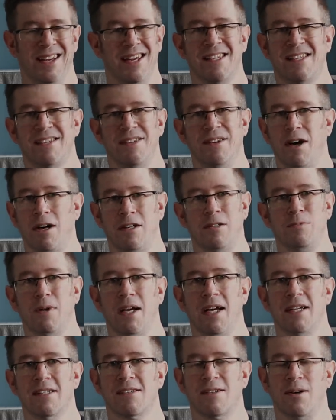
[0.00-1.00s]
it's a
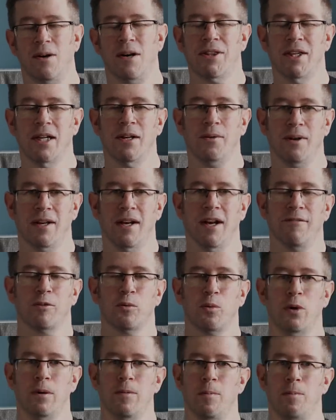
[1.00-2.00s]
nightmare. So I think we're gonna have
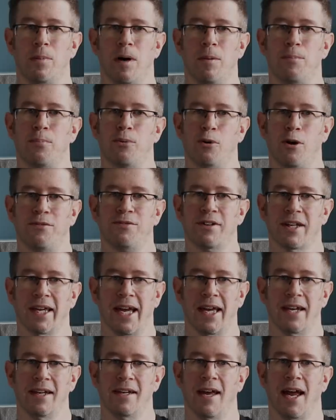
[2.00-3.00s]
to whip the bumper off
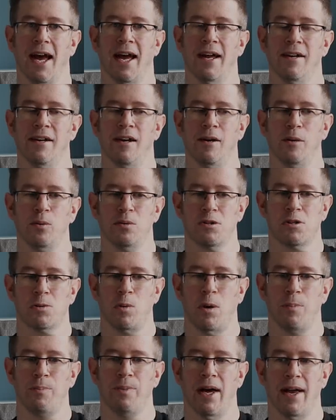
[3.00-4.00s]
again and I will
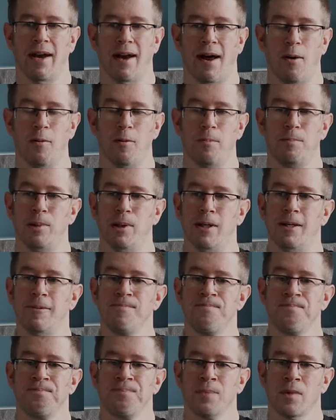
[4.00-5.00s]
swap that out.
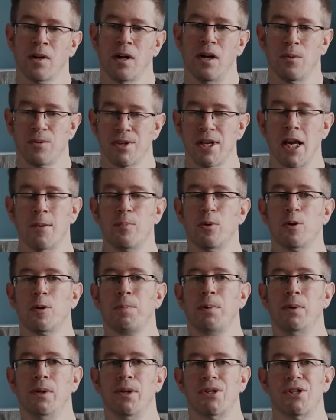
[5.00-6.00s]
But I was able to
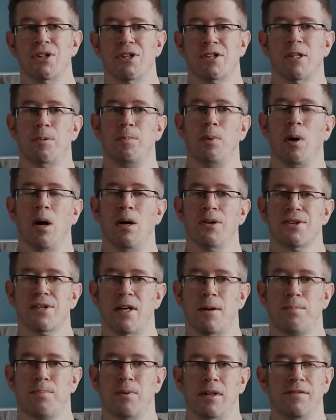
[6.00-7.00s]
purchase the part
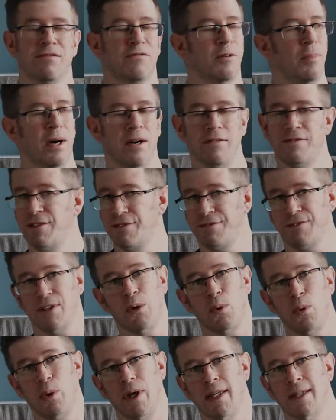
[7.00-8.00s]
separately for about 50
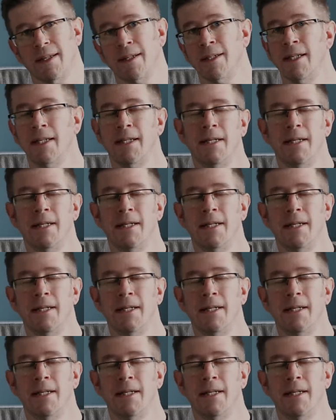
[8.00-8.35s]
quid.